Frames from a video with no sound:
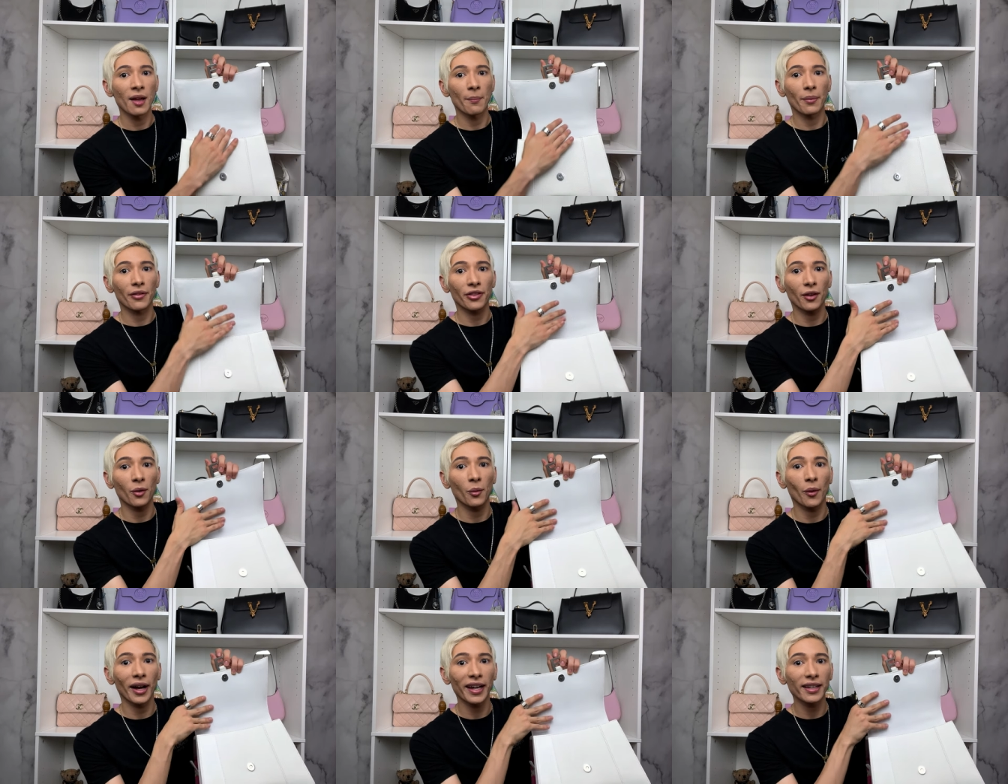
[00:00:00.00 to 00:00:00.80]
But the
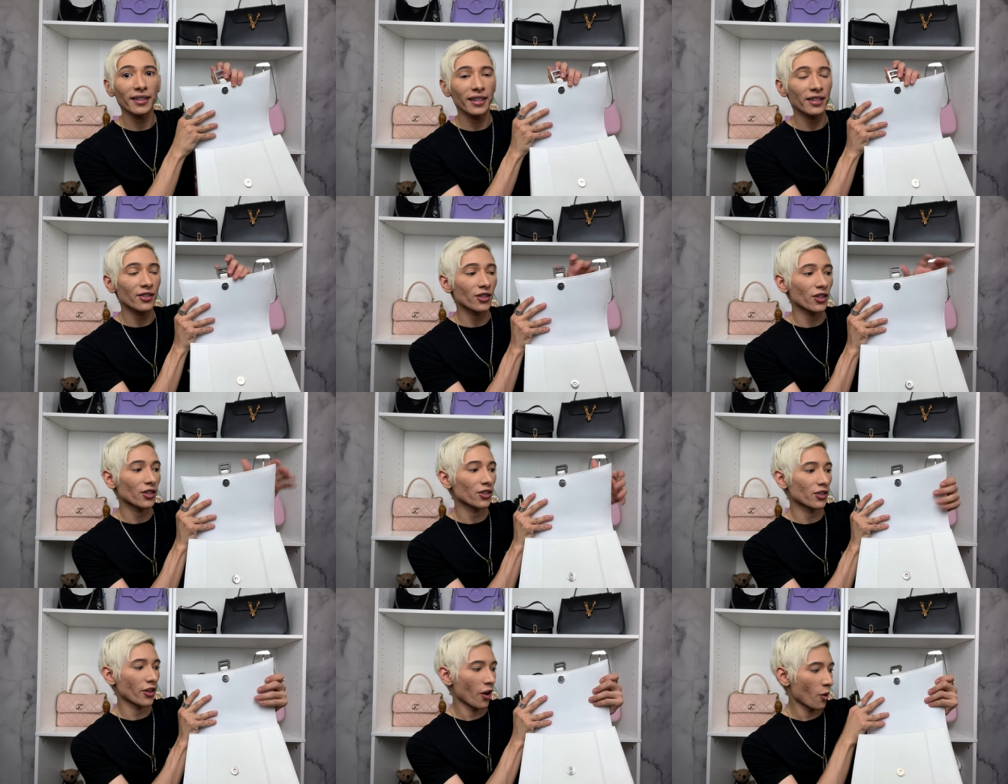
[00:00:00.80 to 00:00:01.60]
white is
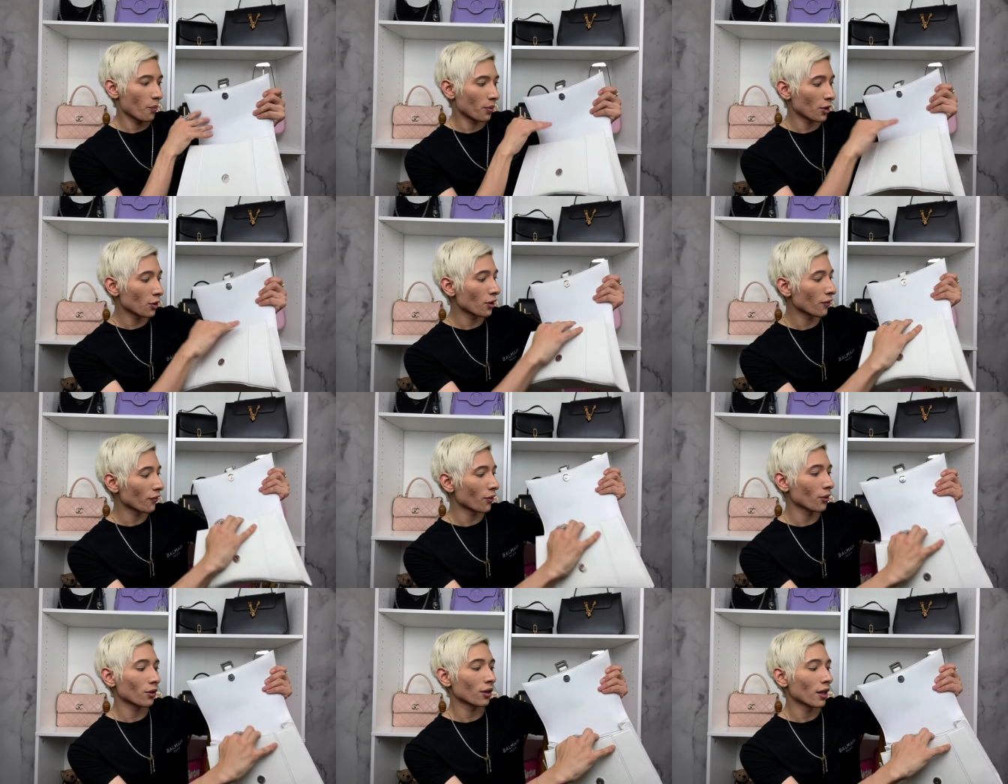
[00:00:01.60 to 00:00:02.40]
just so
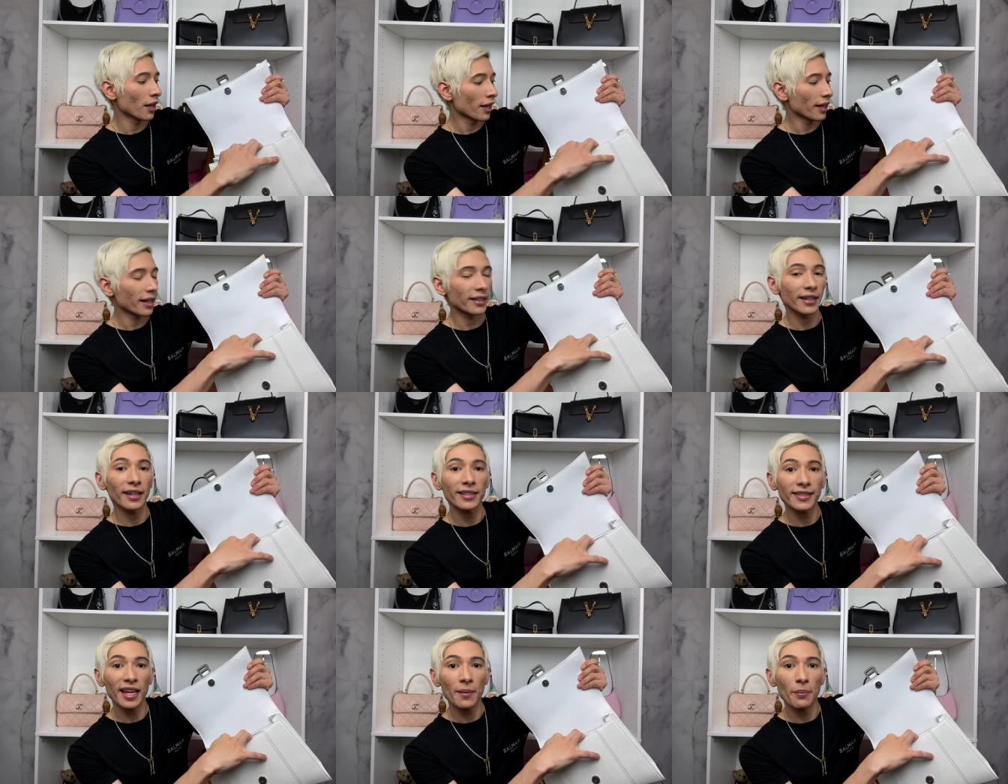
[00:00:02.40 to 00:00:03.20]
beautiful. It does
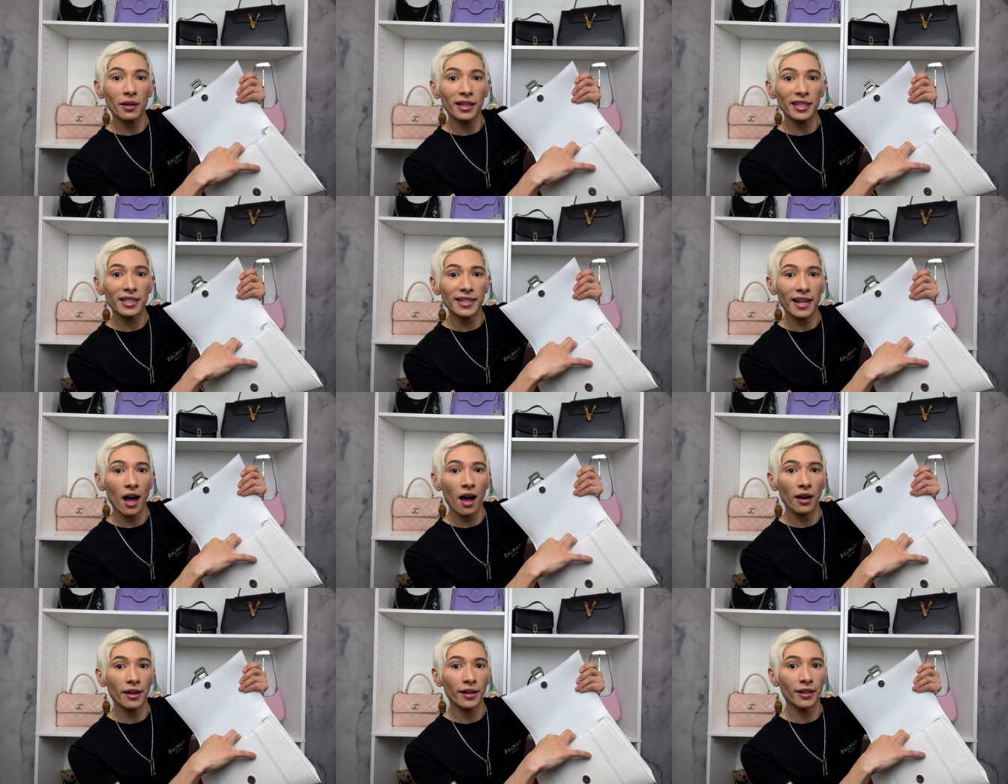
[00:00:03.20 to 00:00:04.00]
say
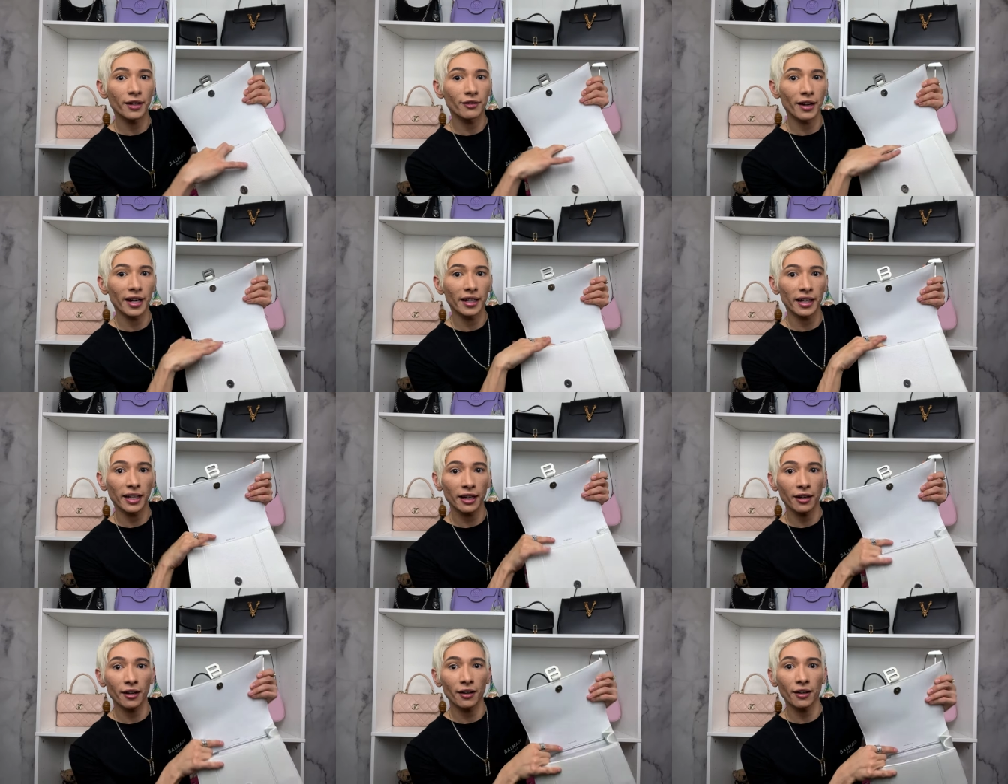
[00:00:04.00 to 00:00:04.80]
Balenciaga right
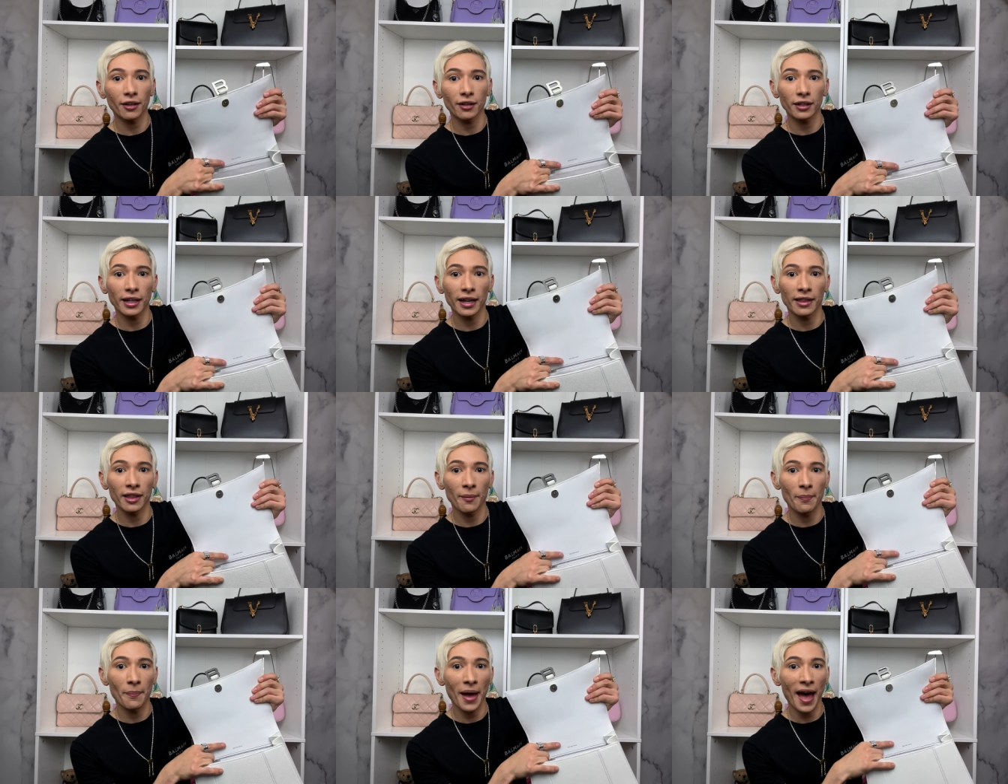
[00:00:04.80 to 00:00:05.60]
here in the
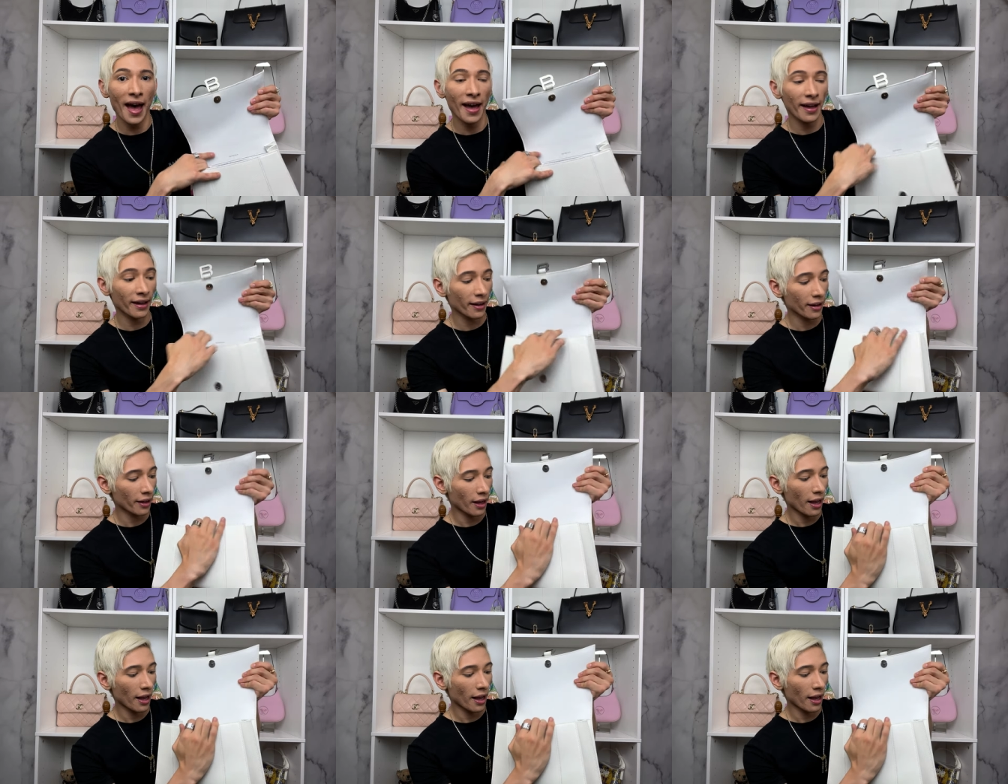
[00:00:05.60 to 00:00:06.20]
bag.